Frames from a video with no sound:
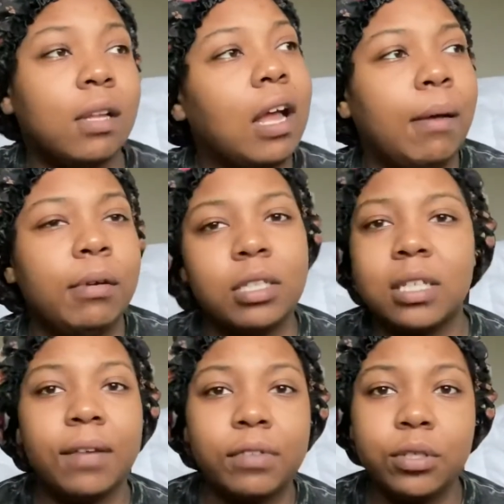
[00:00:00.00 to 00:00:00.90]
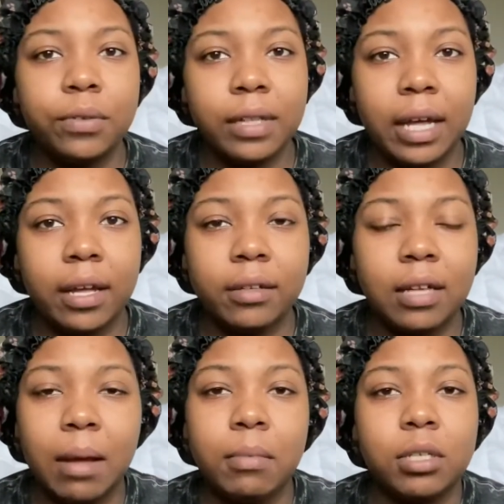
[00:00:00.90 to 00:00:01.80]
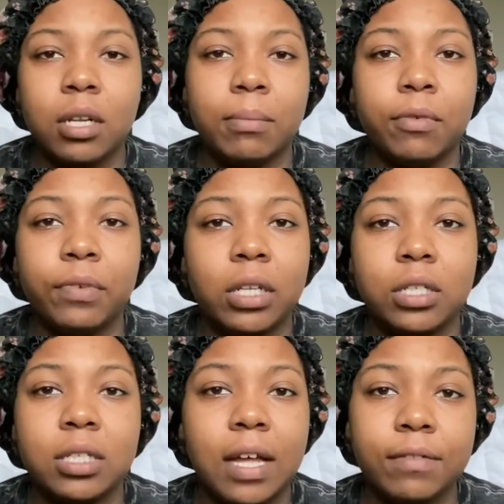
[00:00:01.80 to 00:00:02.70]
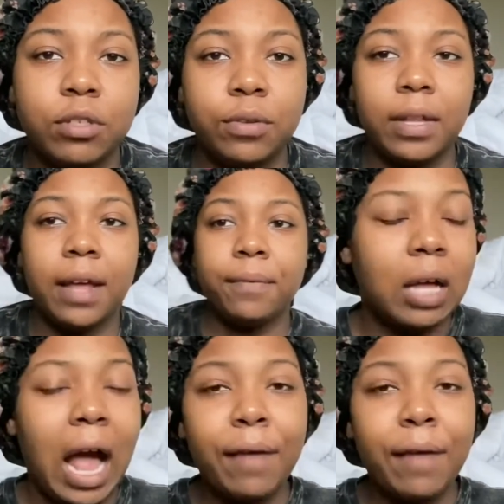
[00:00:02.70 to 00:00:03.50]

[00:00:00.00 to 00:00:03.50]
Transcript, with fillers: I'm gonna just have to do that. I'm gonna really just have to do that.